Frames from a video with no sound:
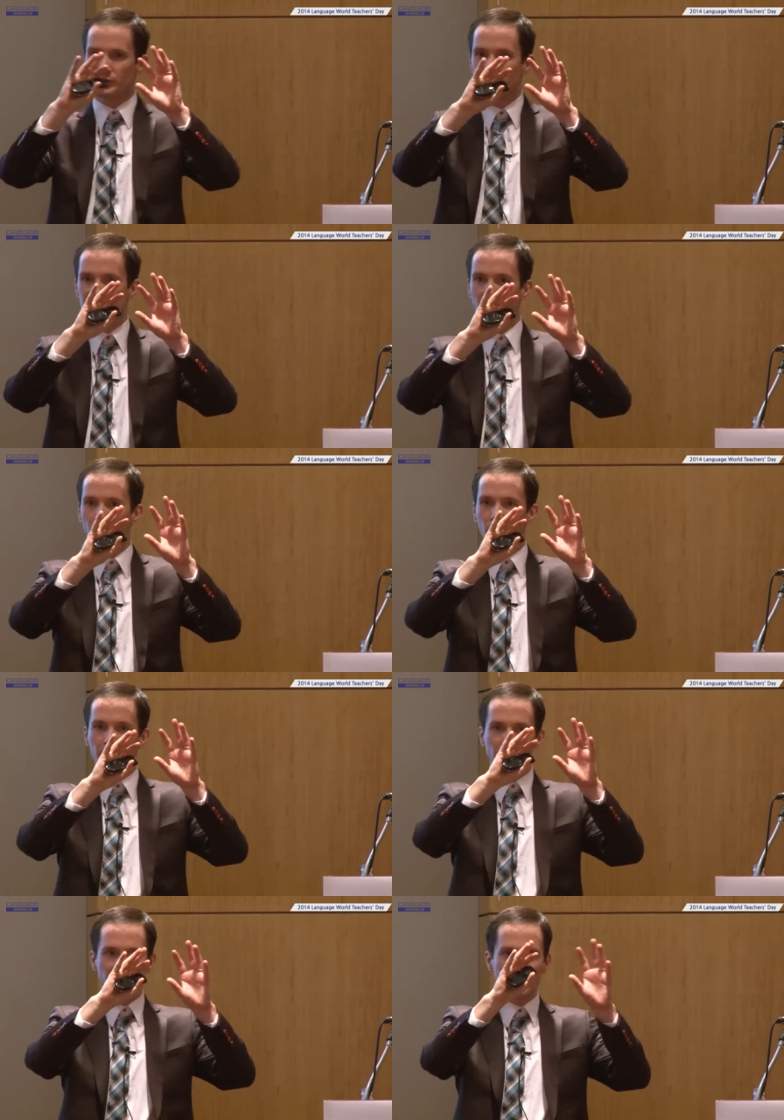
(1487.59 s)

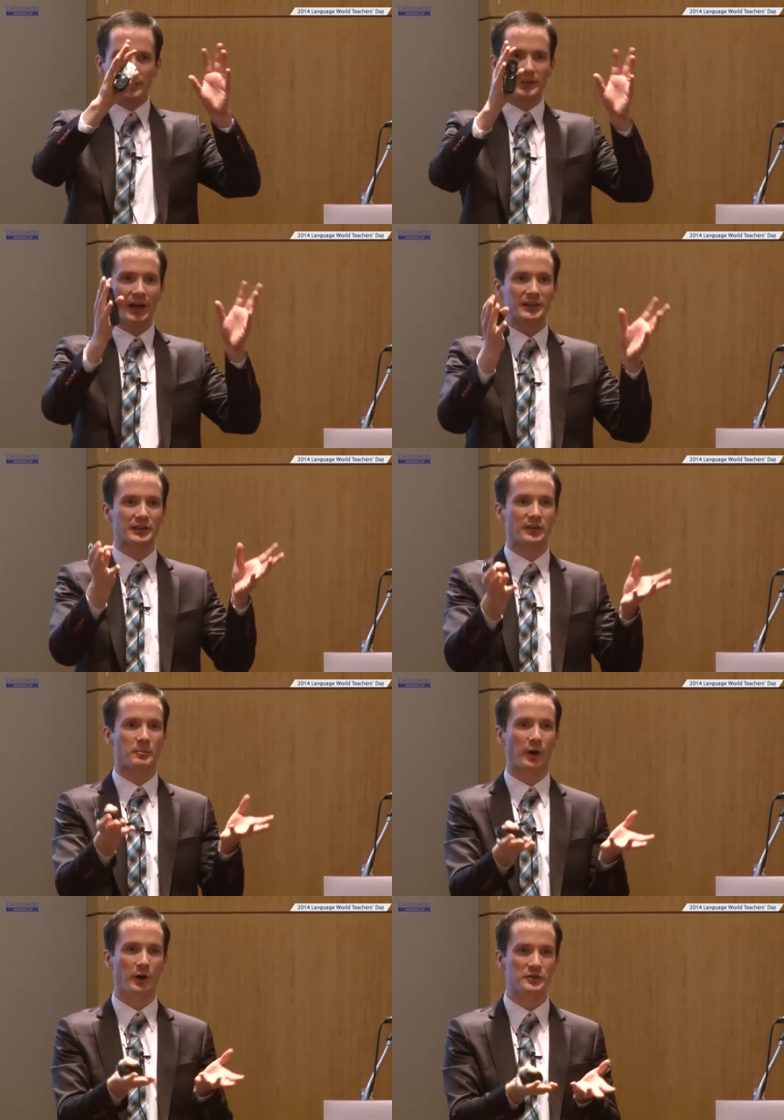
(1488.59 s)
So the deductive
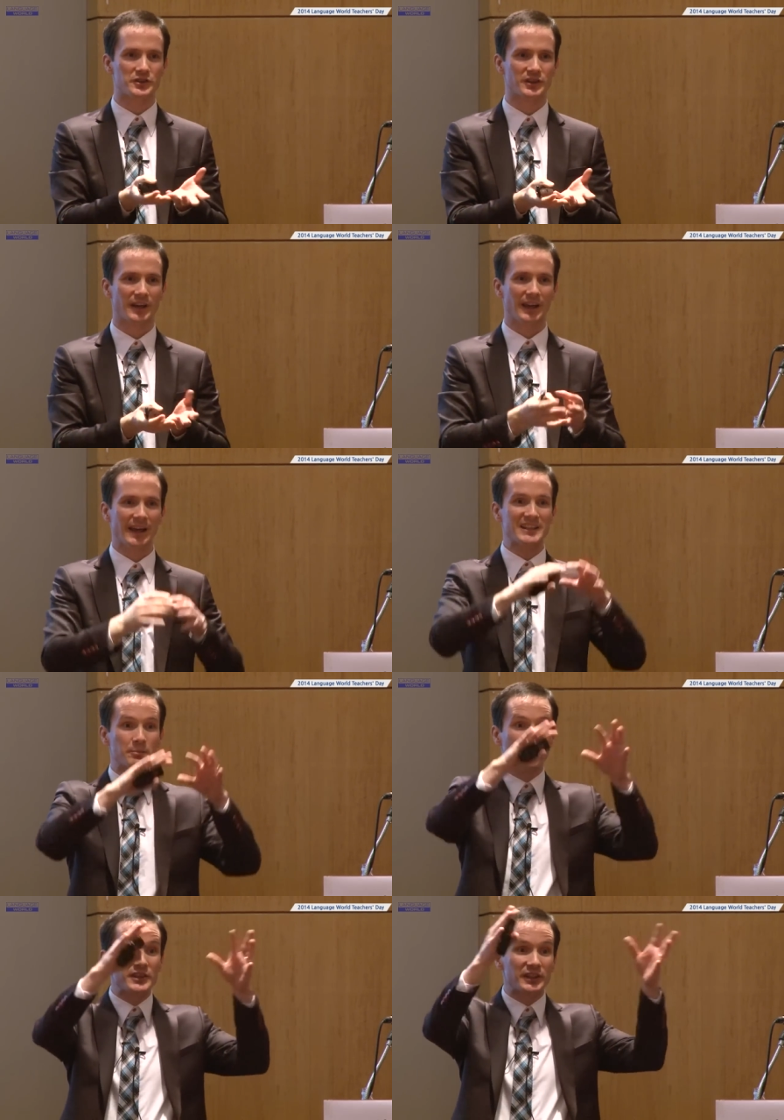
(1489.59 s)
approach,
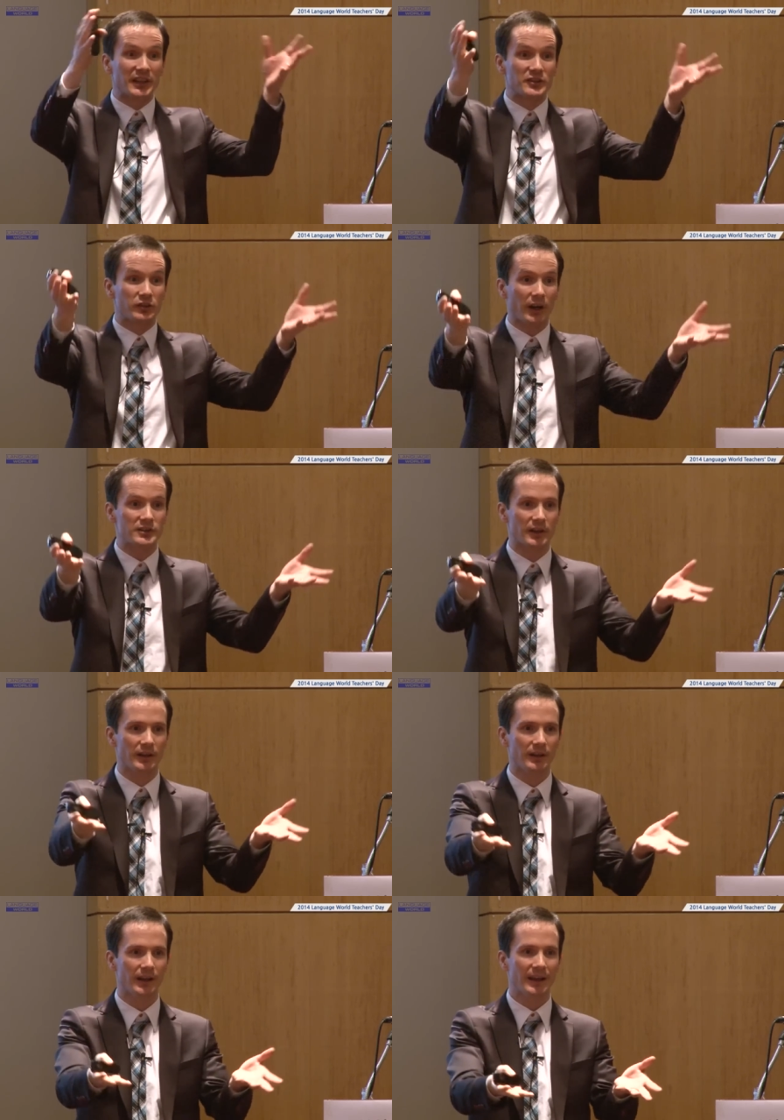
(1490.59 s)
explicit
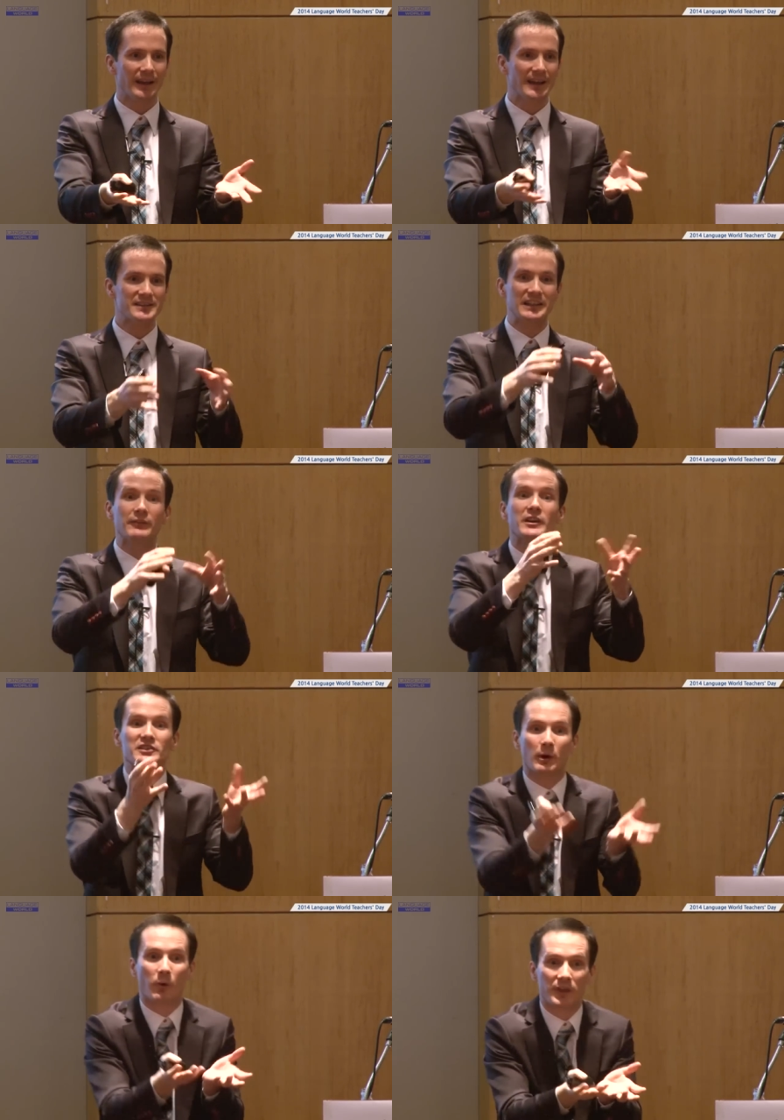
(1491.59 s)
instruction, is giving
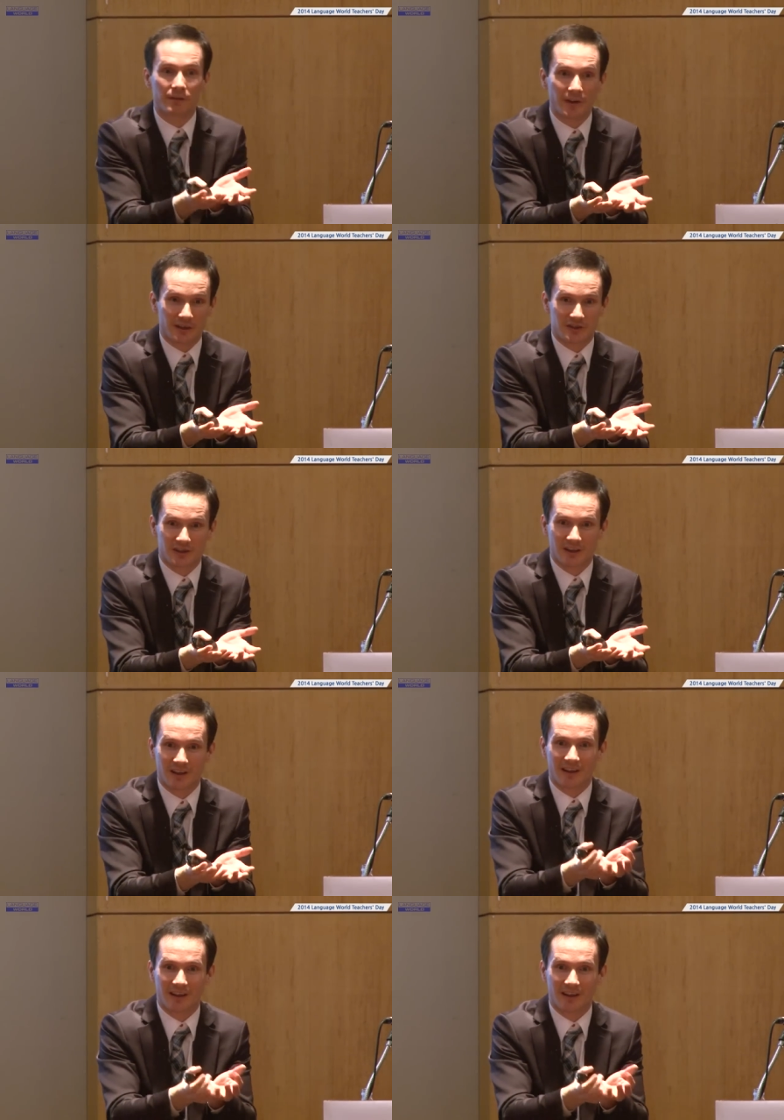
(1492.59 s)
someone the fish.